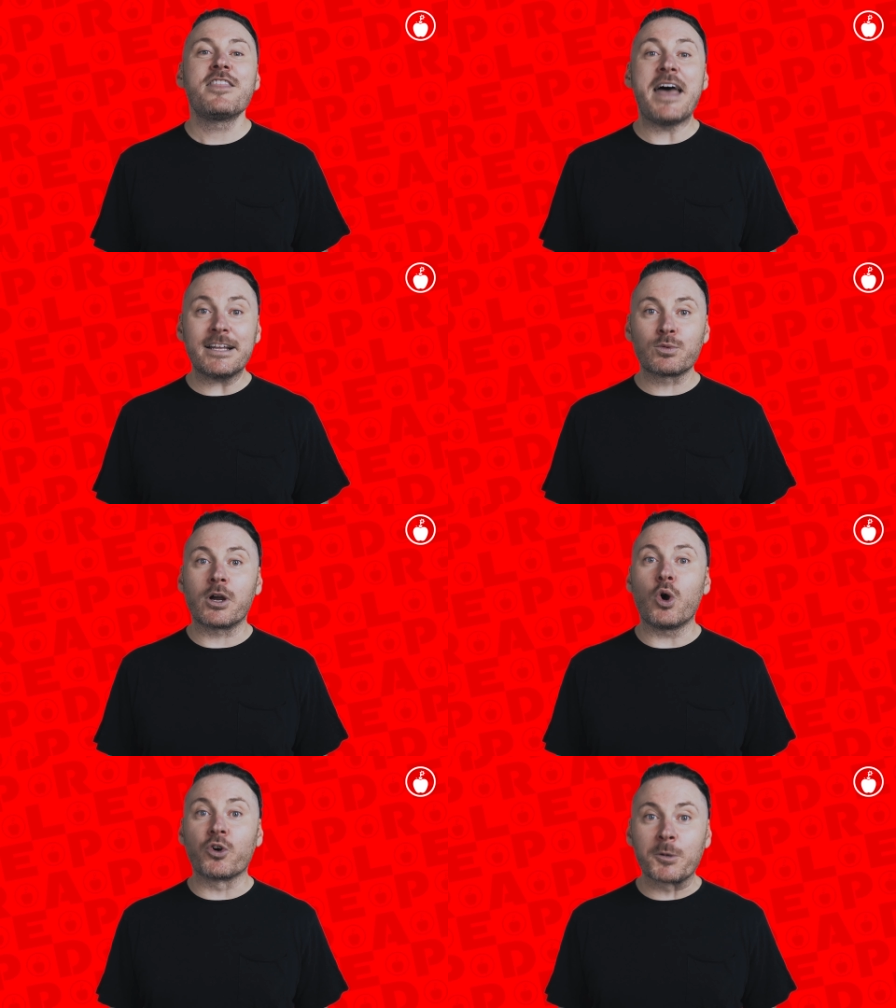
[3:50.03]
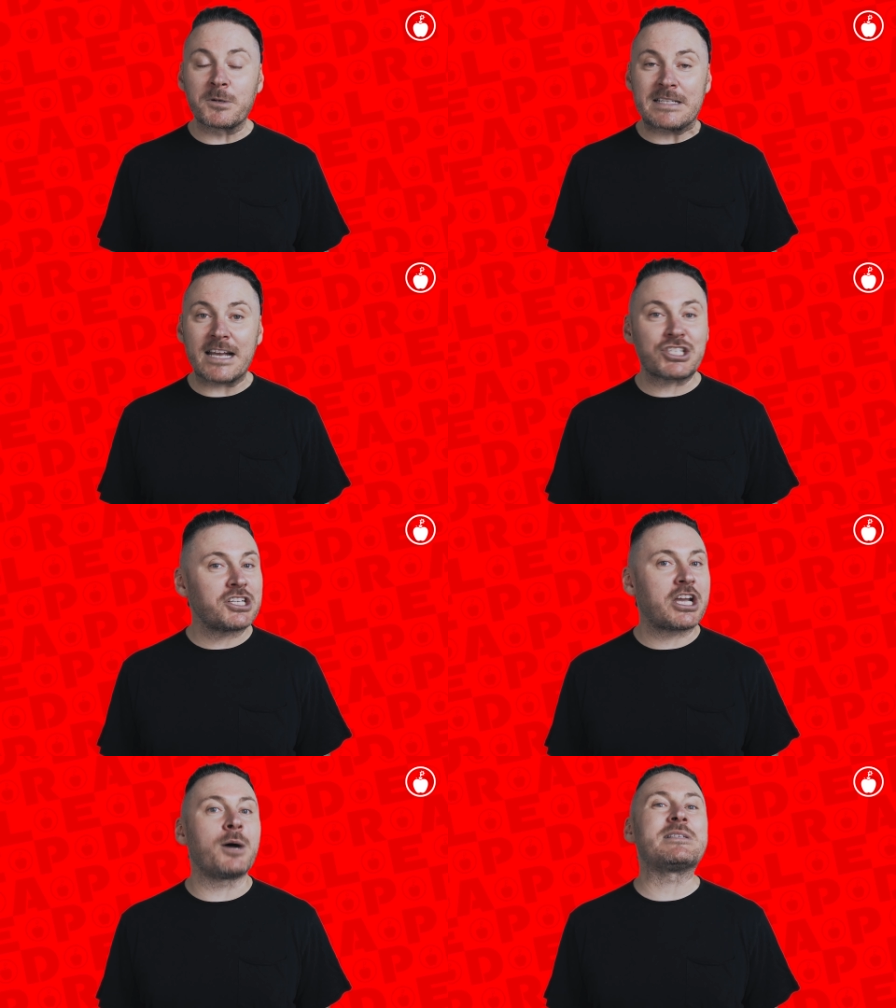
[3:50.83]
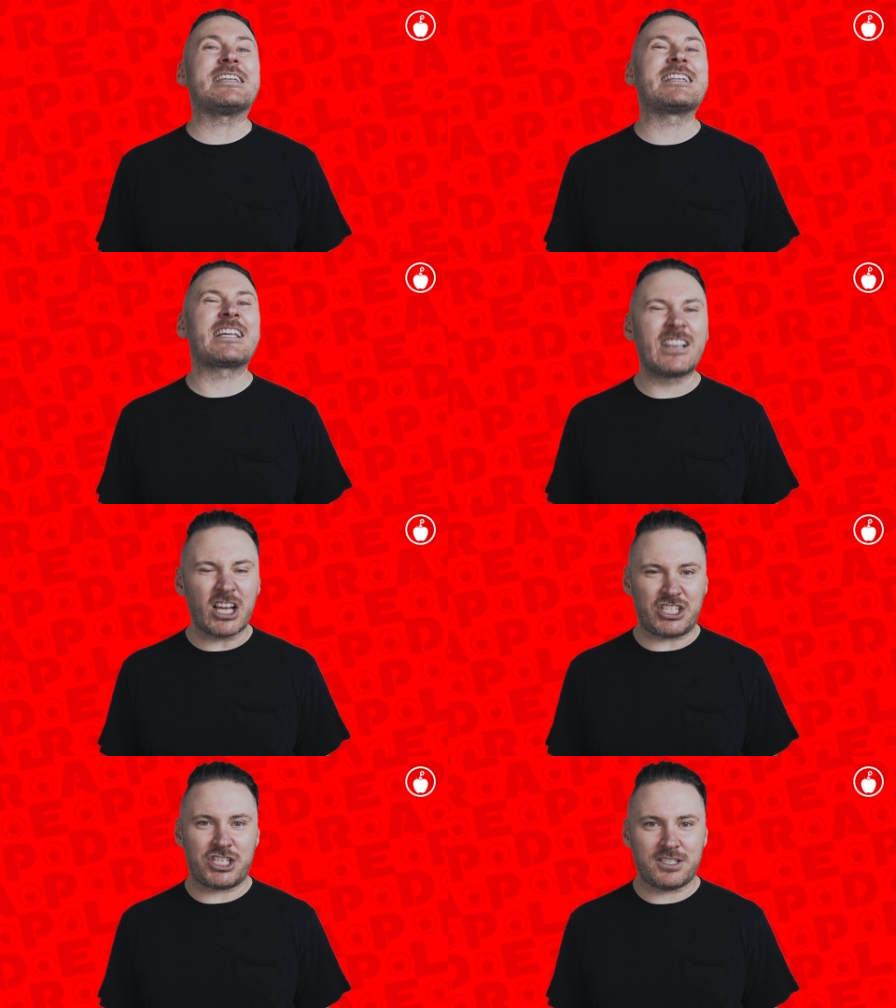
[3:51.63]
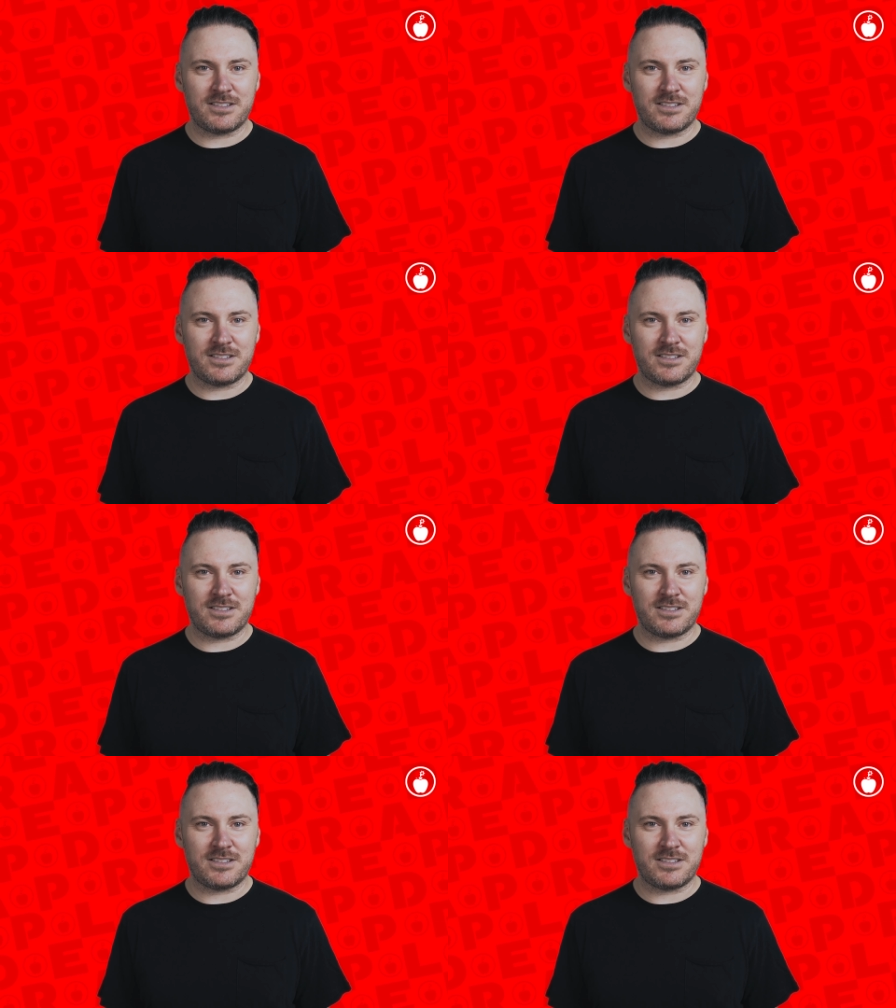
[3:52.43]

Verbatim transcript: That's where order protection comes in clutch.